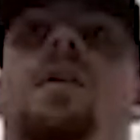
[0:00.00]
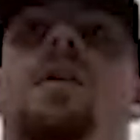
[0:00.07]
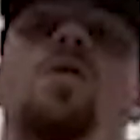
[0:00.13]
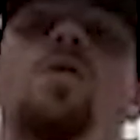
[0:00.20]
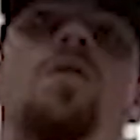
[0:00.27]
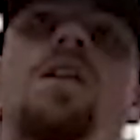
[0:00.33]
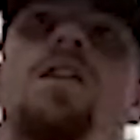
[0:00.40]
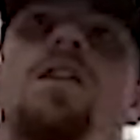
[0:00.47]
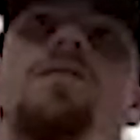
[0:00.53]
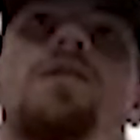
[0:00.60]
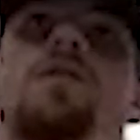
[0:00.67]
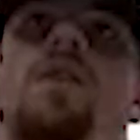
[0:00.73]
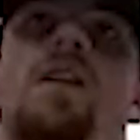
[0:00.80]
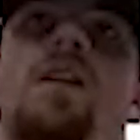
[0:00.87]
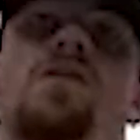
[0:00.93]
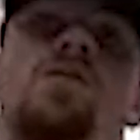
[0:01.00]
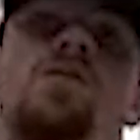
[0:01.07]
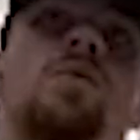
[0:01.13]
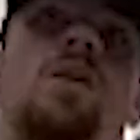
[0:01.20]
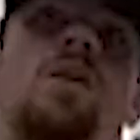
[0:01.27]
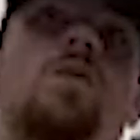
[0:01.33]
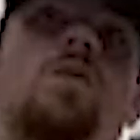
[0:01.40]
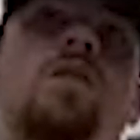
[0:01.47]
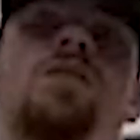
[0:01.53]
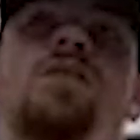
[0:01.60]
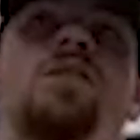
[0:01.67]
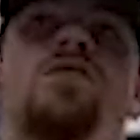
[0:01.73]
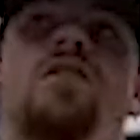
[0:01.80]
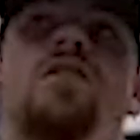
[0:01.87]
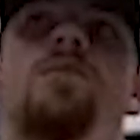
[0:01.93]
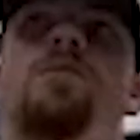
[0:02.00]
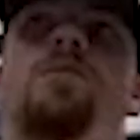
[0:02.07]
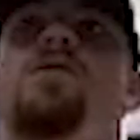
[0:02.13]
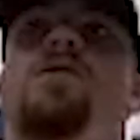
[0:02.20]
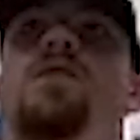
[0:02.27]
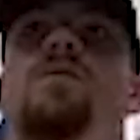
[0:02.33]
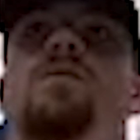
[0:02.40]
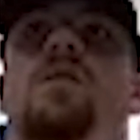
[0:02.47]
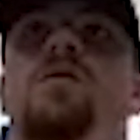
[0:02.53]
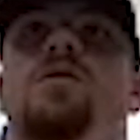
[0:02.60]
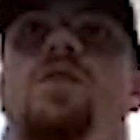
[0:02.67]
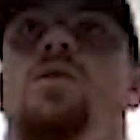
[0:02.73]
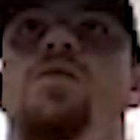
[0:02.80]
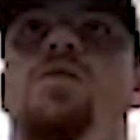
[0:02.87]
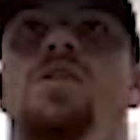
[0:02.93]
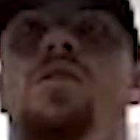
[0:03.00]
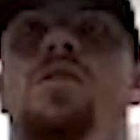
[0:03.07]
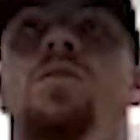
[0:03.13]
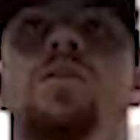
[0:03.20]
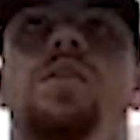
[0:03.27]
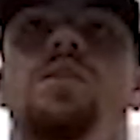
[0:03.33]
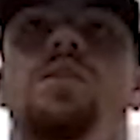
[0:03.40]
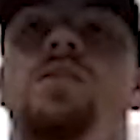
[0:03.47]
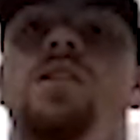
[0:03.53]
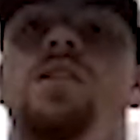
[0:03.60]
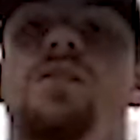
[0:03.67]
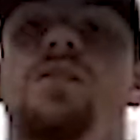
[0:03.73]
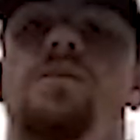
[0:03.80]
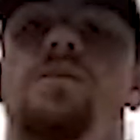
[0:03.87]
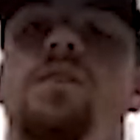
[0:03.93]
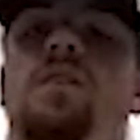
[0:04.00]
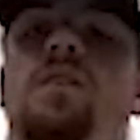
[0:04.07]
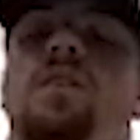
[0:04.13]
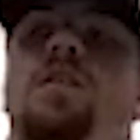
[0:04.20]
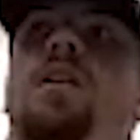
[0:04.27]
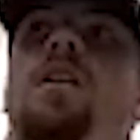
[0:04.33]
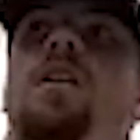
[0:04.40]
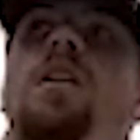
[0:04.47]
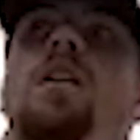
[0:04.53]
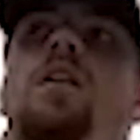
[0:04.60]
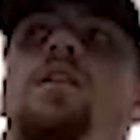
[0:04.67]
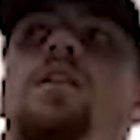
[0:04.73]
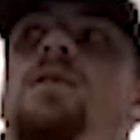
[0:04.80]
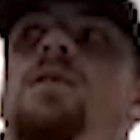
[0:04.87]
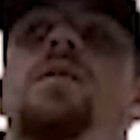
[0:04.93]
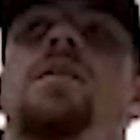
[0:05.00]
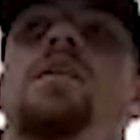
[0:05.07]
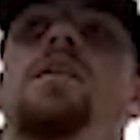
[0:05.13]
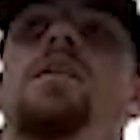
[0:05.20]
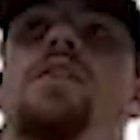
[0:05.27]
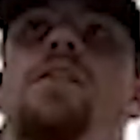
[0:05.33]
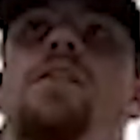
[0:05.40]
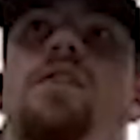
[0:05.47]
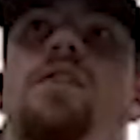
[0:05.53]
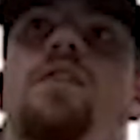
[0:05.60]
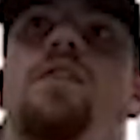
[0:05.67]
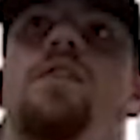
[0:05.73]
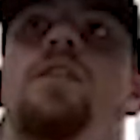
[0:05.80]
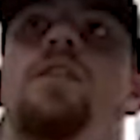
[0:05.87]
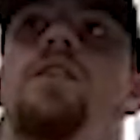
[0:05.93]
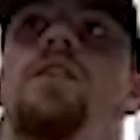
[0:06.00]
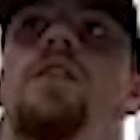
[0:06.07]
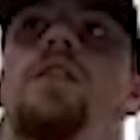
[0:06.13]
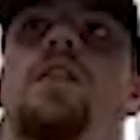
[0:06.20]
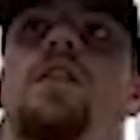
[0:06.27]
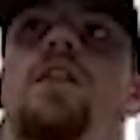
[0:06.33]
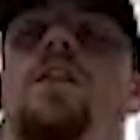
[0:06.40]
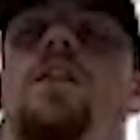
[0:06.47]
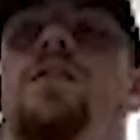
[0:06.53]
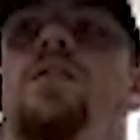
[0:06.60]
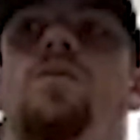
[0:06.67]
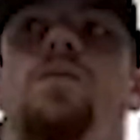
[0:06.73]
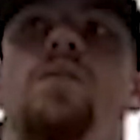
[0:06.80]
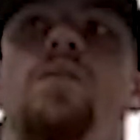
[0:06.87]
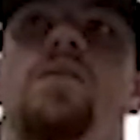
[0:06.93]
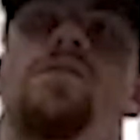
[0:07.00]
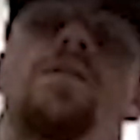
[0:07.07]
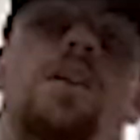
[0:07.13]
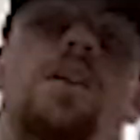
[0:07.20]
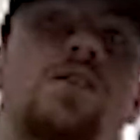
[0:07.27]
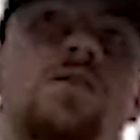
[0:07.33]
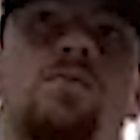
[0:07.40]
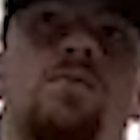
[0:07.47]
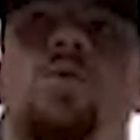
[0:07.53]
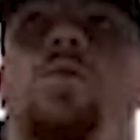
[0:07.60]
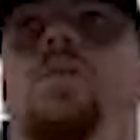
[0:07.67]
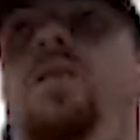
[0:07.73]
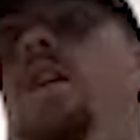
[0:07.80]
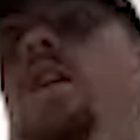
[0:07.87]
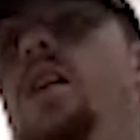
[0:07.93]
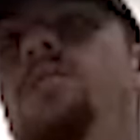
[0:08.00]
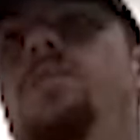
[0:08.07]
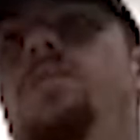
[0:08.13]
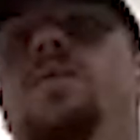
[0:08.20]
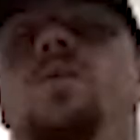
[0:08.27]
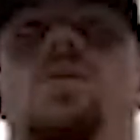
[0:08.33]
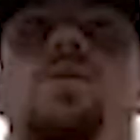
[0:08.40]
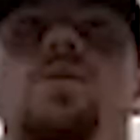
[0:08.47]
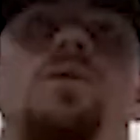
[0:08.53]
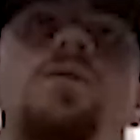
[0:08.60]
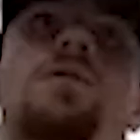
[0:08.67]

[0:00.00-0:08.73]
whole life, you know, high school, I won a state championship. I was always on a winning team. Came in here, you know, we're in the Fiesta Bowl, the Cotton Bowl,